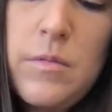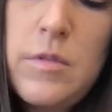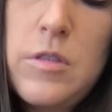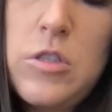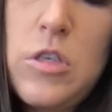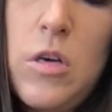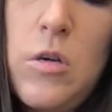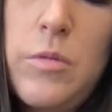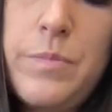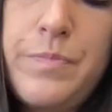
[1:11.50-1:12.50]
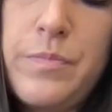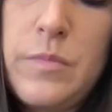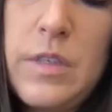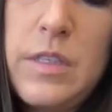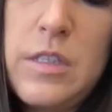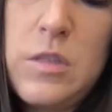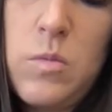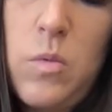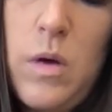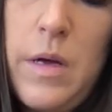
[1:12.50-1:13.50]
So this is
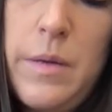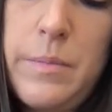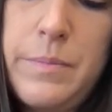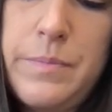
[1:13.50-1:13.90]
what